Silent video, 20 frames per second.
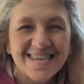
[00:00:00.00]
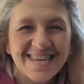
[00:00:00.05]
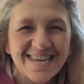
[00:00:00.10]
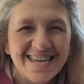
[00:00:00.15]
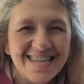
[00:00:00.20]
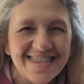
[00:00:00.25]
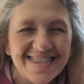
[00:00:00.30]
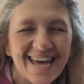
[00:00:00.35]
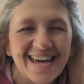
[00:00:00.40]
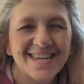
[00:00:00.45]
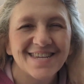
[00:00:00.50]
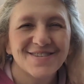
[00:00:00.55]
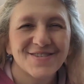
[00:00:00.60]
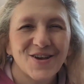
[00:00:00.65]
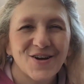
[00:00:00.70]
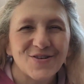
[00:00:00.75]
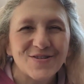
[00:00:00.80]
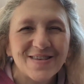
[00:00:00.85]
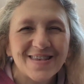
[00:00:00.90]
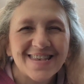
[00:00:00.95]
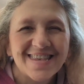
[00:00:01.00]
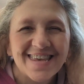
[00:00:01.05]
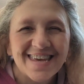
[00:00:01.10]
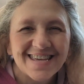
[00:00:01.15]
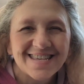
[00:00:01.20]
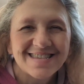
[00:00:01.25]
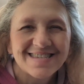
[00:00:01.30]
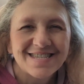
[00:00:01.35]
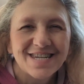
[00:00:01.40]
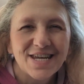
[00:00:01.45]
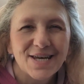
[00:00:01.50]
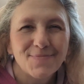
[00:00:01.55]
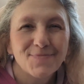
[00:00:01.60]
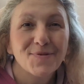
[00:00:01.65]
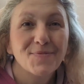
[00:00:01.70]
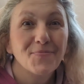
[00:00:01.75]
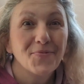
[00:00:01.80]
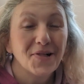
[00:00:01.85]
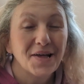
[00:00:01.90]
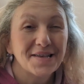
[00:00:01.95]
it. That is our 6
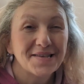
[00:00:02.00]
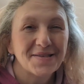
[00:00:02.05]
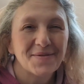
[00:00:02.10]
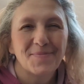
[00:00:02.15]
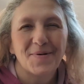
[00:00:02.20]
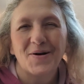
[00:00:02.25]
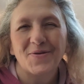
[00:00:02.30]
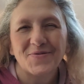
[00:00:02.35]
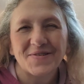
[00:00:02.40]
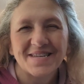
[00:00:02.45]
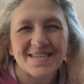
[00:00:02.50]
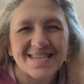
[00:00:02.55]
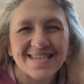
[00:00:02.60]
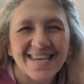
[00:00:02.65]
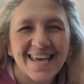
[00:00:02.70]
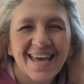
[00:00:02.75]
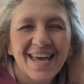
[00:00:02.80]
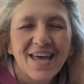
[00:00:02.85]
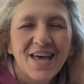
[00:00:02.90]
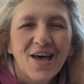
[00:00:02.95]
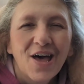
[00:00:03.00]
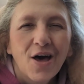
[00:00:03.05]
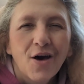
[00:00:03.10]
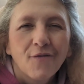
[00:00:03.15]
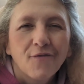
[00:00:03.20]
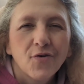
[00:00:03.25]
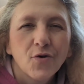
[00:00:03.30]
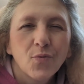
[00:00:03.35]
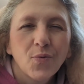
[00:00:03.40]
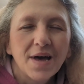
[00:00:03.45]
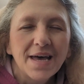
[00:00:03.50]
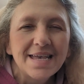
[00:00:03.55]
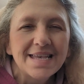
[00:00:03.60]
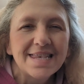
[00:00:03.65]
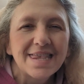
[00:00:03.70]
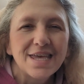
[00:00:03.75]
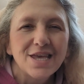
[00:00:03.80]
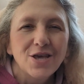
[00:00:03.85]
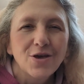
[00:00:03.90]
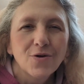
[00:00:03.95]
tips plus a bonus for ways
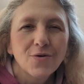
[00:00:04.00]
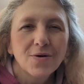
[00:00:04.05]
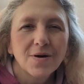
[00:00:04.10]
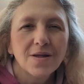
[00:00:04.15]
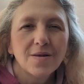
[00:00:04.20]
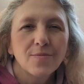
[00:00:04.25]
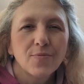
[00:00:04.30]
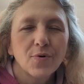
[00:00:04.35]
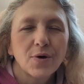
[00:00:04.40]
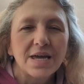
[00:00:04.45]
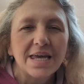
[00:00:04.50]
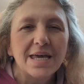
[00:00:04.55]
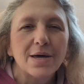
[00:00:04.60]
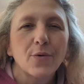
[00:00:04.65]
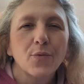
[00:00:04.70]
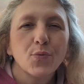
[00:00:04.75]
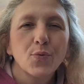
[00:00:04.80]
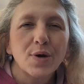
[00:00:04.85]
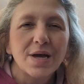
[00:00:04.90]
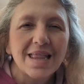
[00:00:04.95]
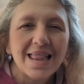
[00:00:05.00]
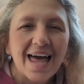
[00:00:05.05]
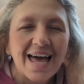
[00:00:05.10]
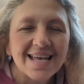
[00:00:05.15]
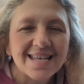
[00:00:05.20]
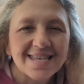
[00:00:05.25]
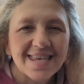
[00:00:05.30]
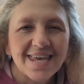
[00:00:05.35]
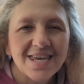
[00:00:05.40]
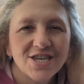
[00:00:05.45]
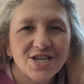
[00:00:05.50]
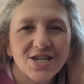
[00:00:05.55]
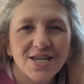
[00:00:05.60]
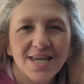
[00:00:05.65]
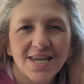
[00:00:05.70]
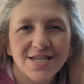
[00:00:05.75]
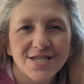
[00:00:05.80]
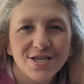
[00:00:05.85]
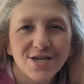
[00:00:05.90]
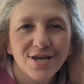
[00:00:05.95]
that you can bring relaxation
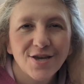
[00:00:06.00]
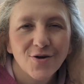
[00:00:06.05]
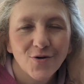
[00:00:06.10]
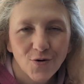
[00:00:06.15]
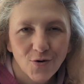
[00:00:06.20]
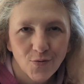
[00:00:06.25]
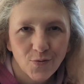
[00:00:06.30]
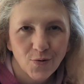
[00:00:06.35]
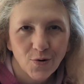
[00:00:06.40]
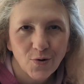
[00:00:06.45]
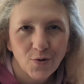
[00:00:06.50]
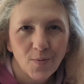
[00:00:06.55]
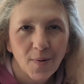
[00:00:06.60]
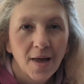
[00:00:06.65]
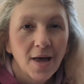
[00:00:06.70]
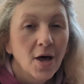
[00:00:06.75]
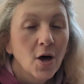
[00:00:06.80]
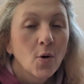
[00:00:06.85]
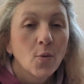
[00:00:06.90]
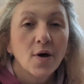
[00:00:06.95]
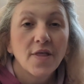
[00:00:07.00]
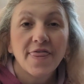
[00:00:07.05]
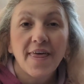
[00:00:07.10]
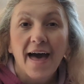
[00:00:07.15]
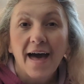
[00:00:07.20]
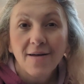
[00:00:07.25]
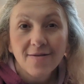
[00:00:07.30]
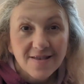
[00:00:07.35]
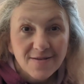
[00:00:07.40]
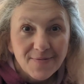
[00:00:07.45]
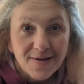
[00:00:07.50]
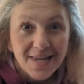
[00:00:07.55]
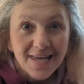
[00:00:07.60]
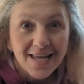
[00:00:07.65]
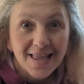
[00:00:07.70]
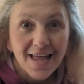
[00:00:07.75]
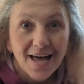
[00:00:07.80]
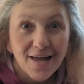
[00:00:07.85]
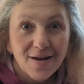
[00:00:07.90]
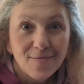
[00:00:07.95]
into your room without spending
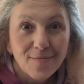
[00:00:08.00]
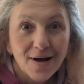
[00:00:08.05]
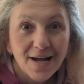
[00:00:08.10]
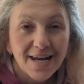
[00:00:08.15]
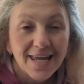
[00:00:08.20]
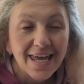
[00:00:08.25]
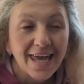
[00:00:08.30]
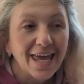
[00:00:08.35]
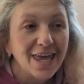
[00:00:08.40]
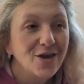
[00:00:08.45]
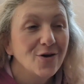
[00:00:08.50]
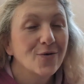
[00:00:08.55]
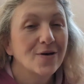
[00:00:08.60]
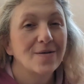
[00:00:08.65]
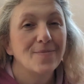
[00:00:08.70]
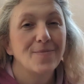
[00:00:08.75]
a lot of money. You can